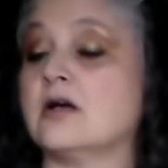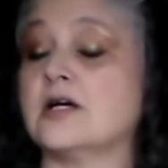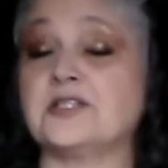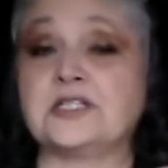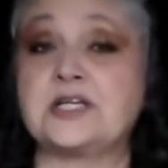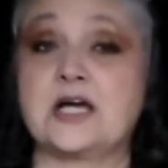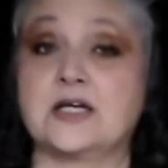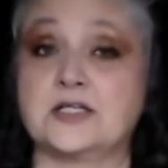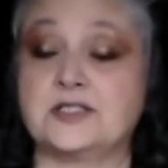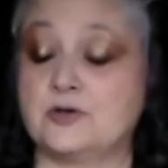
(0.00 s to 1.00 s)
because it's not
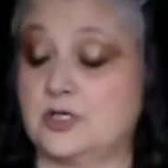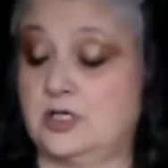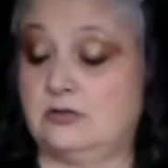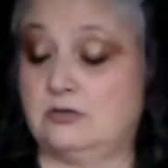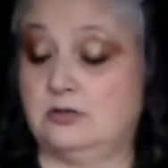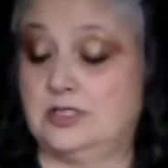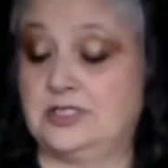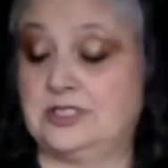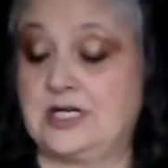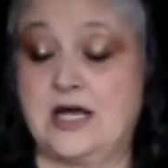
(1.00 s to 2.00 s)
going to soak in. This
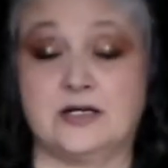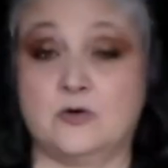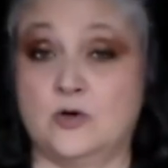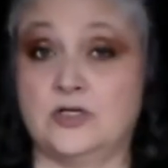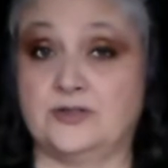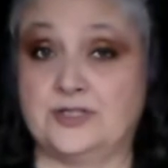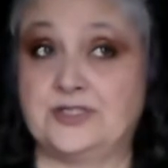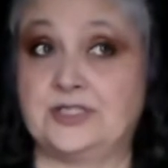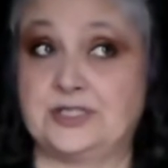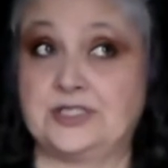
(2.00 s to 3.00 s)
is not an oil. This
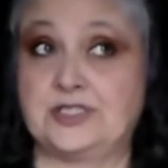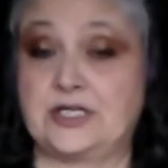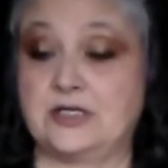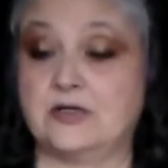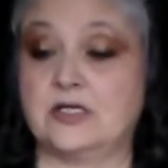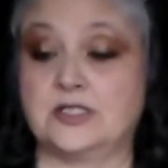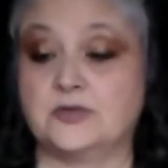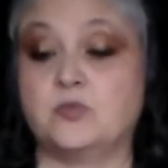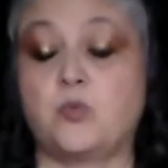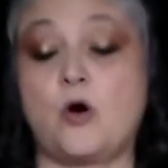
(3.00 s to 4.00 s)
is like,
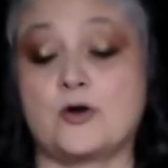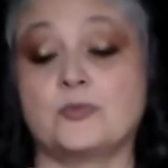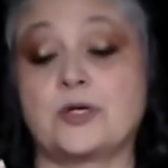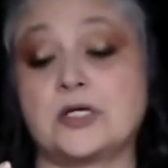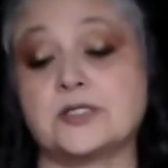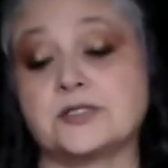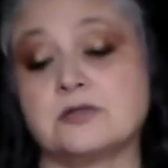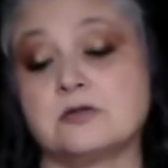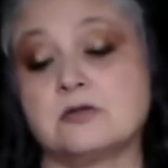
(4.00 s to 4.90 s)
it's water based.